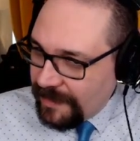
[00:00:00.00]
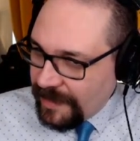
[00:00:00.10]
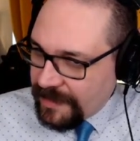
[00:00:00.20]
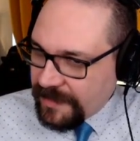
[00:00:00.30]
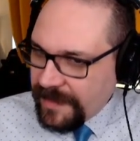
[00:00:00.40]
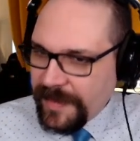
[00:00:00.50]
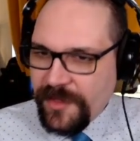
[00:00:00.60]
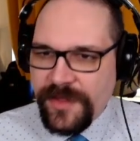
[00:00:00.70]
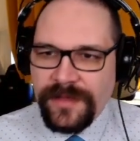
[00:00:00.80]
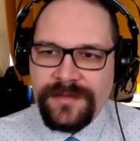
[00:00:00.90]
It's an image
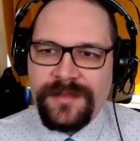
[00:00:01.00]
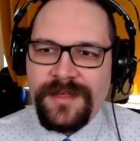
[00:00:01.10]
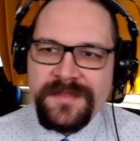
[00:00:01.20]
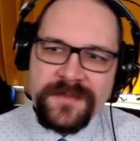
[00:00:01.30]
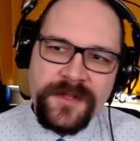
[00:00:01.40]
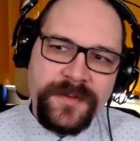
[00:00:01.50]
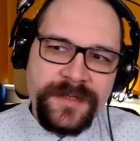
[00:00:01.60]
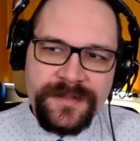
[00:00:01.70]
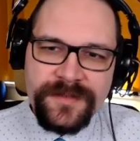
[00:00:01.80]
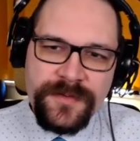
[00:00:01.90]
that, as you load
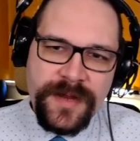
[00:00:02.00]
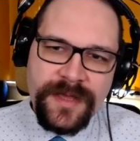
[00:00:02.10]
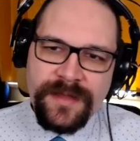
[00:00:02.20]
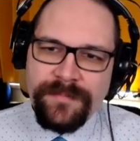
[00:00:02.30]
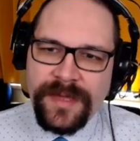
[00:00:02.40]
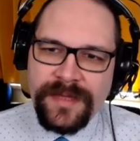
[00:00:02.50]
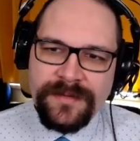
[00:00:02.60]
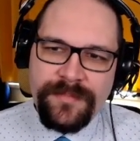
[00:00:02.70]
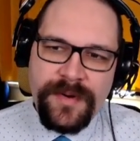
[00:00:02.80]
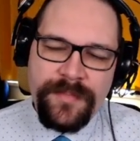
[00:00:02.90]
into the rig and begin
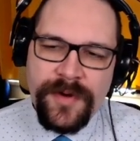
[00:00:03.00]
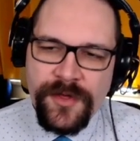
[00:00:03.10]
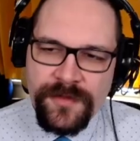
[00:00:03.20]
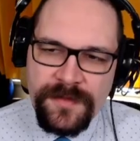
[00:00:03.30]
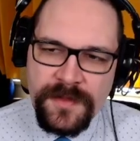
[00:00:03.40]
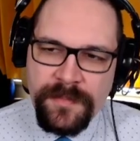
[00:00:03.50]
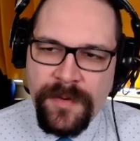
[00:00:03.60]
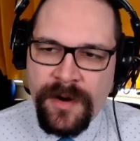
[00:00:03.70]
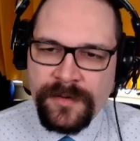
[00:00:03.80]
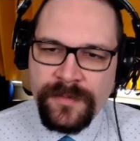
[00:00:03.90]
the preparations to
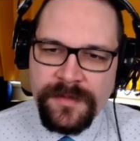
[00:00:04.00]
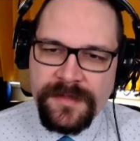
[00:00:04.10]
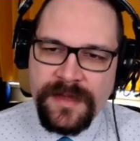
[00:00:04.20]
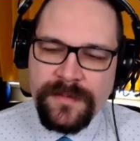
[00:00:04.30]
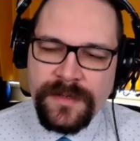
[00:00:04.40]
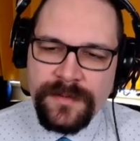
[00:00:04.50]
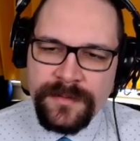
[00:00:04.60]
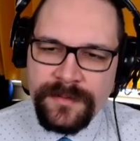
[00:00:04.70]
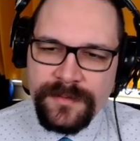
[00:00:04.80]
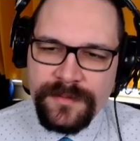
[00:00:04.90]
depart, will stick with you.
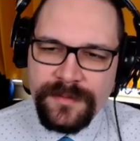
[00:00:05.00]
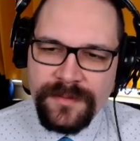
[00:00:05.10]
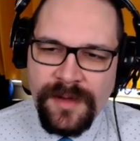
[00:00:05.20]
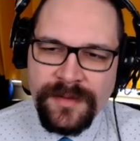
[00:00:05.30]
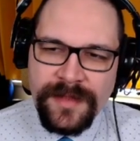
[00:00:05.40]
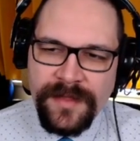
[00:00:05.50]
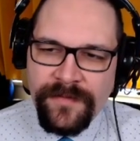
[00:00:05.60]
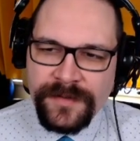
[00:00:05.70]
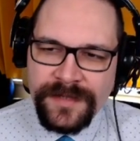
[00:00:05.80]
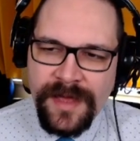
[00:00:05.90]
One that
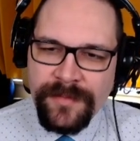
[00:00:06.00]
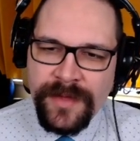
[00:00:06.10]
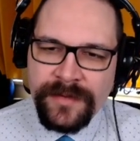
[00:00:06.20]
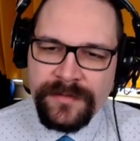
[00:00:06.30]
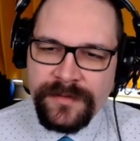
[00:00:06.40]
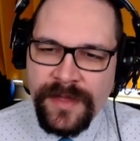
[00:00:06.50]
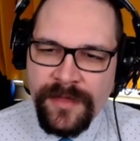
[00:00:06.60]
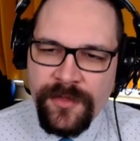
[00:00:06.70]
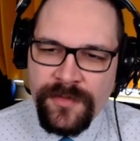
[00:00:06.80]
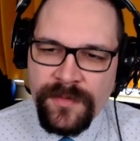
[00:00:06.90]
every time you enter the
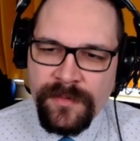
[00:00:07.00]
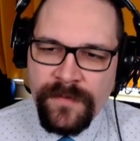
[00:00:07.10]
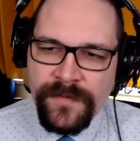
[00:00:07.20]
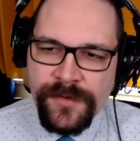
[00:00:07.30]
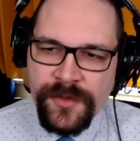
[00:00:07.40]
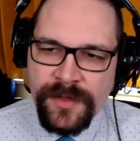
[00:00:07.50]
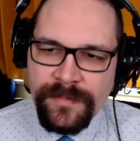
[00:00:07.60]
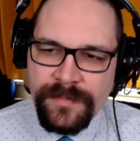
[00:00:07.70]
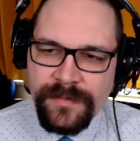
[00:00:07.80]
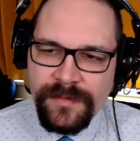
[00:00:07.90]
engine room of your
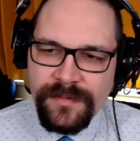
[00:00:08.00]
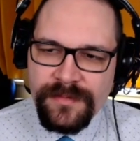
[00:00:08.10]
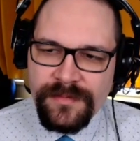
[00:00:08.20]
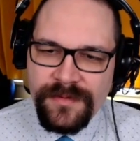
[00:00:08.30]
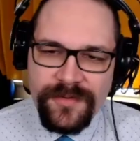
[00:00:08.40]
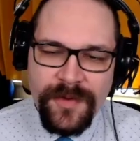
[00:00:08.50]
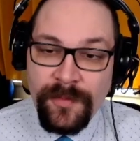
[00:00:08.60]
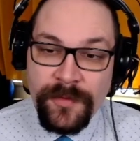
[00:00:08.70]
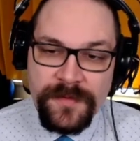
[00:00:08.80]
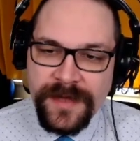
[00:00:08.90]
ship, a room
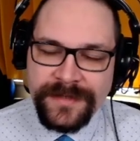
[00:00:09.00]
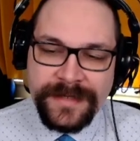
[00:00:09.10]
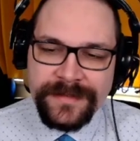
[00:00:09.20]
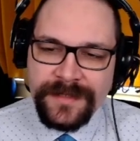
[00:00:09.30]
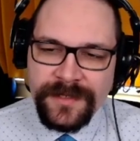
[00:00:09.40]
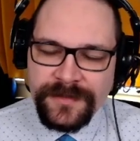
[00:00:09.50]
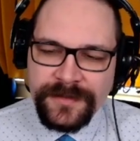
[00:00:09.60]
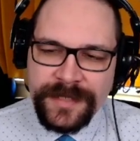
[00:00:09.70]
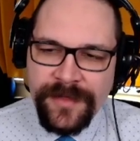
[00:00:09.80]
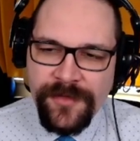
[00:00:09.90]
almost identical to
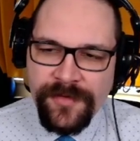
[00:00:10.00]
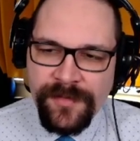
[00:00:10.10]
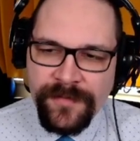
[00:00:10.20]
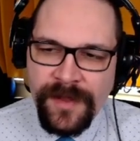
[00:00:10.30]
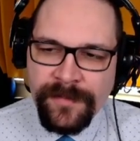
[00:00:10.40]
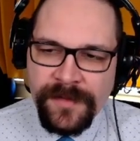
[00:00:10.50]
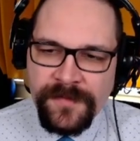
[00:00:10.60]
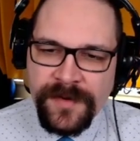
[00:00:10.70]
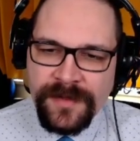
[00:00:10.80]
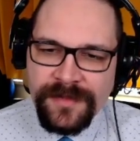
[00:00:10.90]
the engine room of
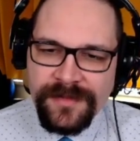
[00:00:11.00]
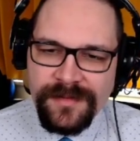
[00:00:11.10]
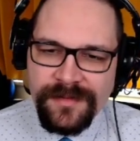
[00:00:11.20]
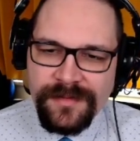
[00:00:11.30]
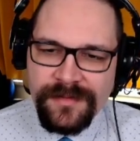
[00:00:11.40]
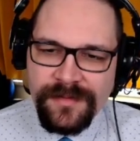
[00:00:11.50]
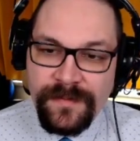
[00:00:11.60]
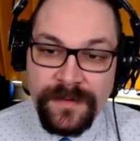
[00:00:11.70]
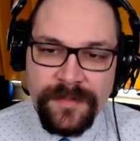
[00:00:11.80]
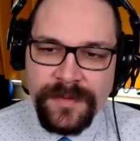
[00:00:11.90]
Alma's rig,
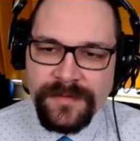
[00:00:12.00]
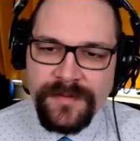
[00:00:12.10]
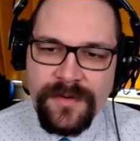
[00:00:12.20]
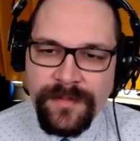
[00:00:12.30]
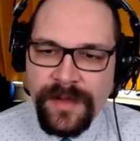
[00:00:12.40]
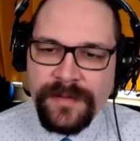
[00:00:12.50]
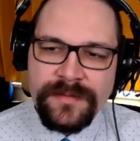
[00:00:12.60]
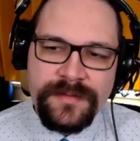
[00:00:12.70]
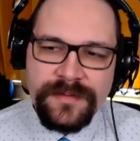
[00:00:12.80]
will leap into your mind.